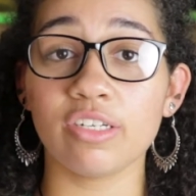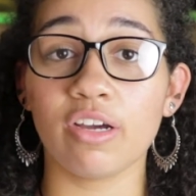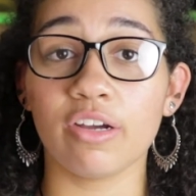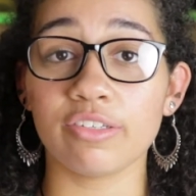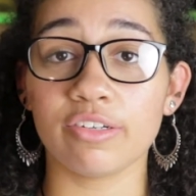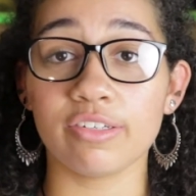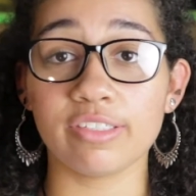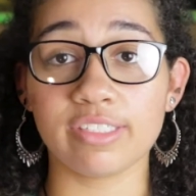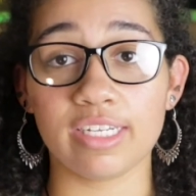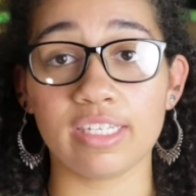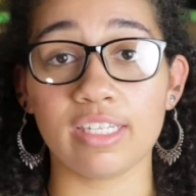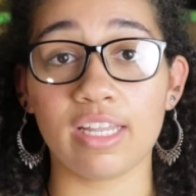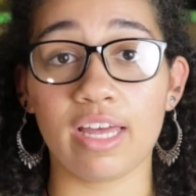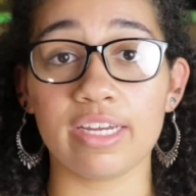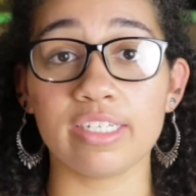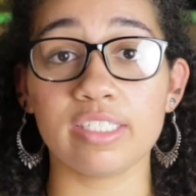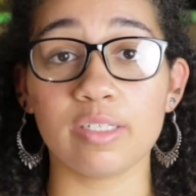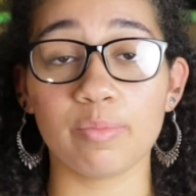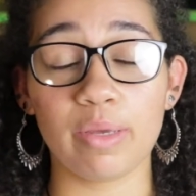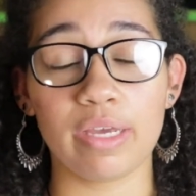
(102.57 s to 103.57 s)
on your
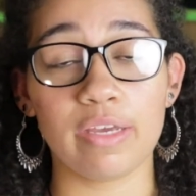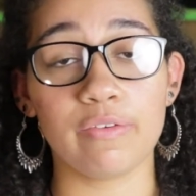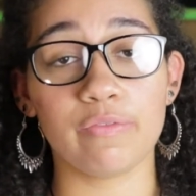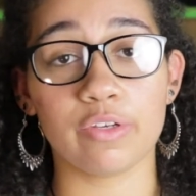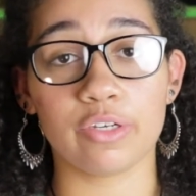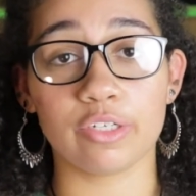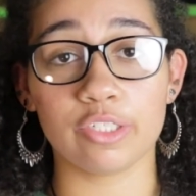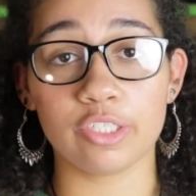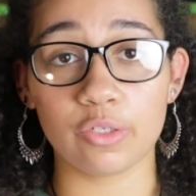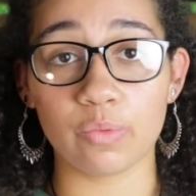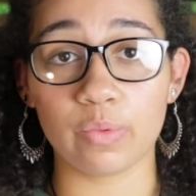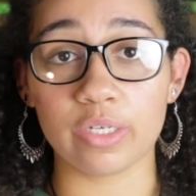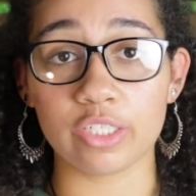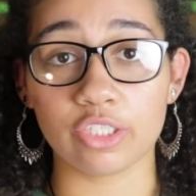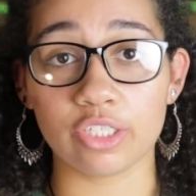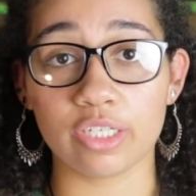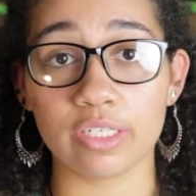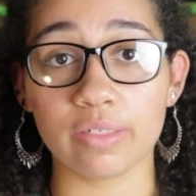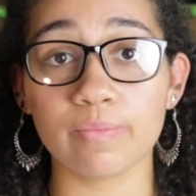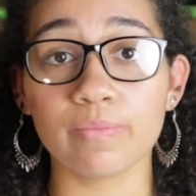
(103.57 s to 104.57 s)
deadline to pay for your
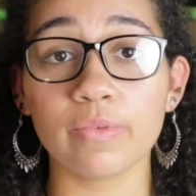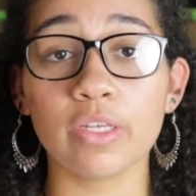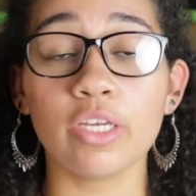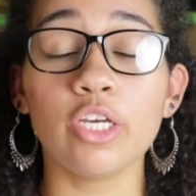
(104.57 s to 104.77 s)
tuition.